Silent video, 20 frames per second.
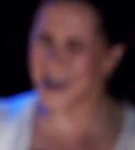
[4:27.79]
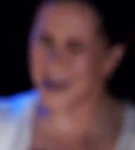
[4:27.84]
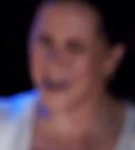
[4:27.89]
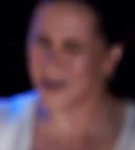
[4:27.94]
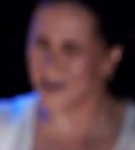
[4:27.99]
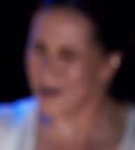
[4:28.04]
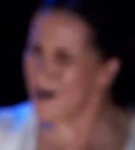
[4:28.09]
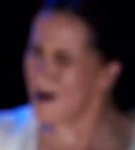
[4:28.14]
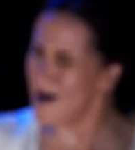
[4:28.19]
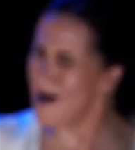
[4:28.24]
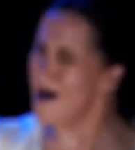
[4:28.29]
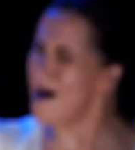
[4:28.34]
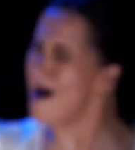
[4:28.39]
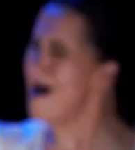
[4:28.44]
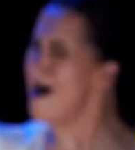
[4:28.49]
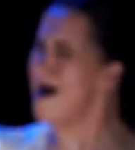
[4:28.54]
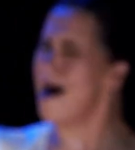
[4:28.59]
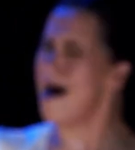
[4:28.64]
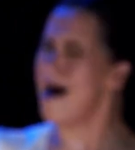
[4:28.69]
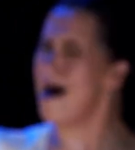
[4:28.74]

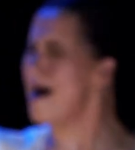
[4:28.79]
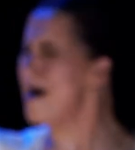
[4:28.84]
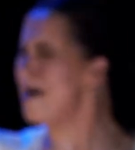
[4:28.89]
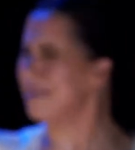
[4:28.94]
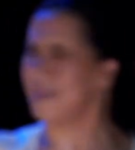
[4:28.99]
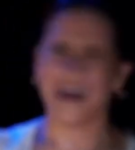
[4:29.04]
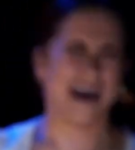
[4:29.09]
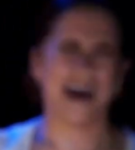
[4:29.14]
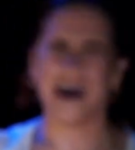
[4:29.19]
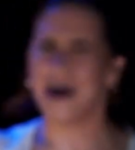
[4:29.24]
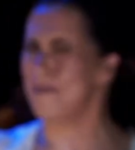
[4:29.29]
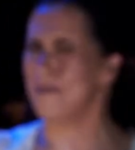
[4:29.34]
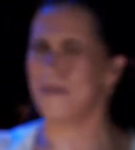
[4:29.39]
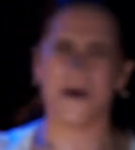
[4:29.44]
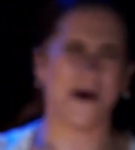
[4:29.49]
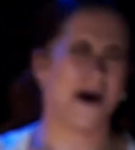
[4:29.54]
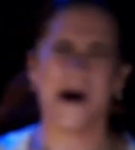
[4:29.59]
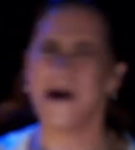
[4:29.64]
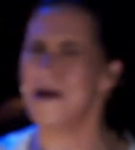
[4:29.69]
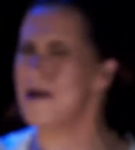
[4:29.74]
Oh, that
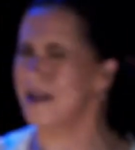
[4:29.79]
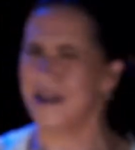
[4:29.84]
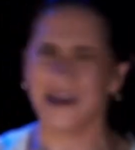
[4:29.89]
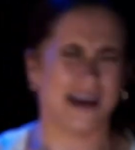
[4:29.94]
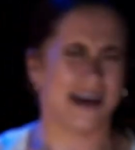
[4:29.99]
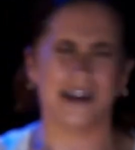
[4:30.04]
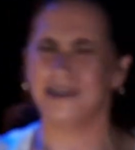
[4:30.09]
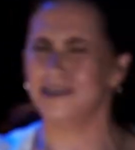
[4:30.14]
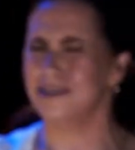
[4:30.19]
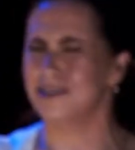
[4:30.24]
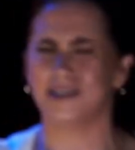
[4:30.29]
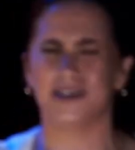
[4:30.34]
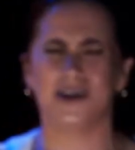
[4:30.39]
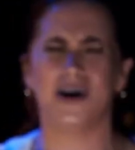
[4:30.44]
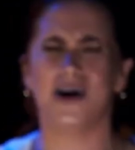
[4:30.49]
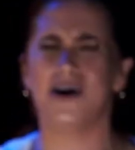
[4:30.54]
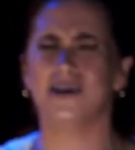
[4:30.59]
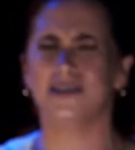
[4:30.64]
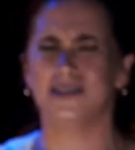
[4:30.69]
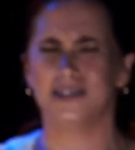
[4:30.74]
bird had a
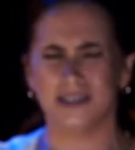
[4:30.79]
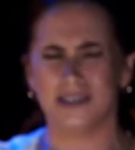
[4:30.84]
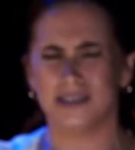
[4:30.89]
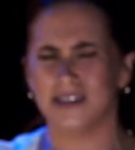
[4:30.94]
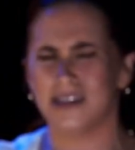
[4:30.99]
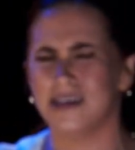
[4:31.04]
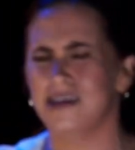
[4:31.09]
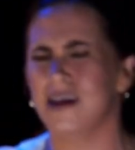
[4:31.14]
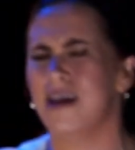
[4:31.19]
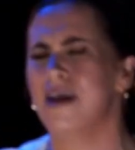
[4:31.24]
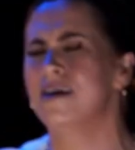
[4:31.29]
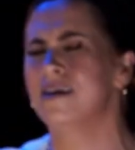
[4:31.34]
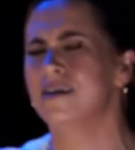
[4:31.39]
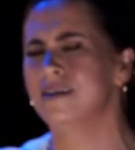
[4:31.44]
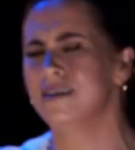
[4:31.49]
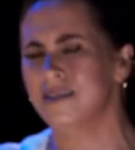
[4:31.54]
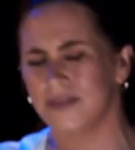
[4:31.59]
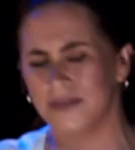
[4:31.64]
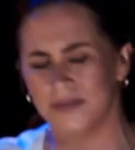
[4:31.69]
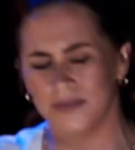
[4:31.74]
song to
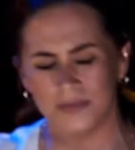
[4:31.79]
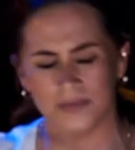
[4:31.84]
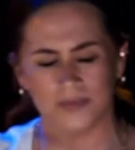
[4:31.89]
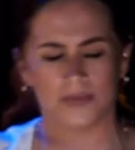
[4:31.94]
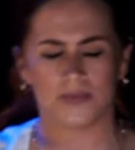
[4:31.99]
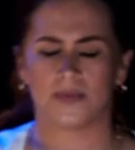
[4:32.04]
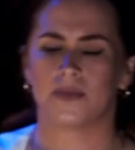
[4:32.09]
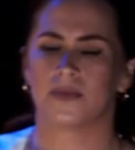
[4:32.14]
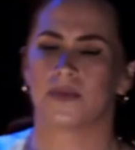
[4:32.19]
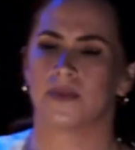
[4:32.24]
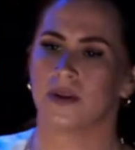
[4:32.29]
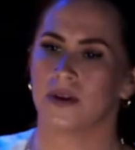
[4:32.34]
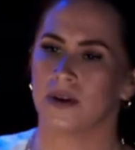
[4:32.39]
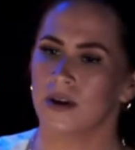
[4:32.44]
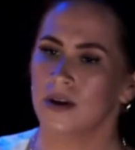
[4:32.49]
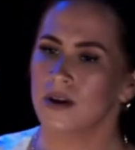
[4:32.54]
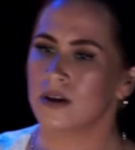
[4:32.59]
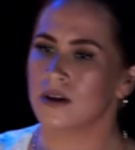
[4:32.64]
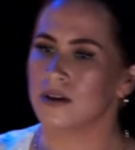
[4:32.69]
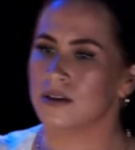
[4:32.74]
sing
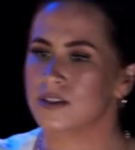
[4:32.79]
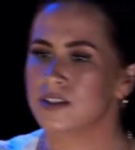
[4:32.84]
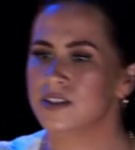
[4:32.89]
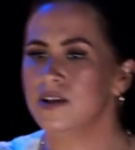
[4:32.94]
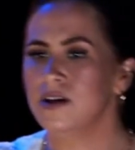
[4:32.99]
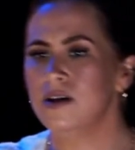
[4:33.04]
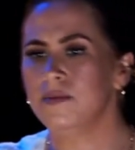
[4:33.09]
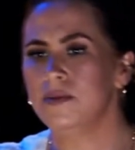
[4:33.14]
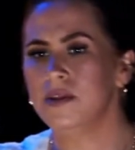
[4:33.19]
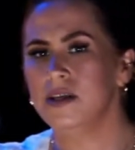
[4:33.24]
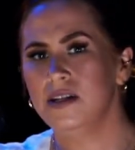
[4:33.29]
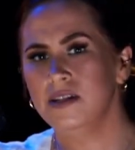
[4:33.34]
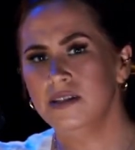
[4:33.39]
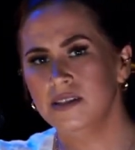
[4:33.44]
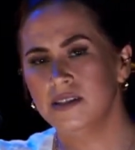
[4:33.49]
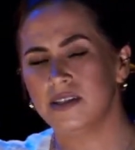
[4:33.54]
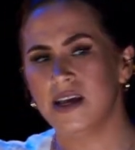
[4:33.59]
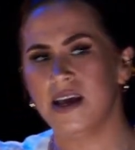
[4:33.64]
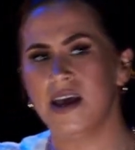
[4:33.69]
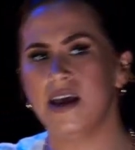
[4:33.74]
and something to
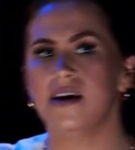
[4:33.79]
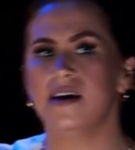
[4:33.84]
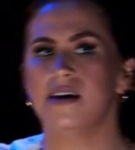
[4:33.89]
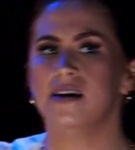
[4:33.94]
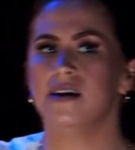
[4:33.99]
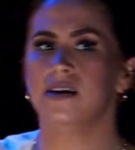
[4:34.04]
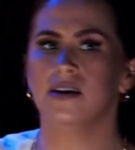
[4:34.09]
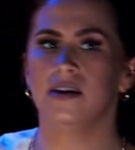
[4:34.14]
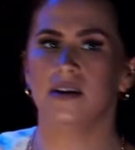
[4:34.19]
say.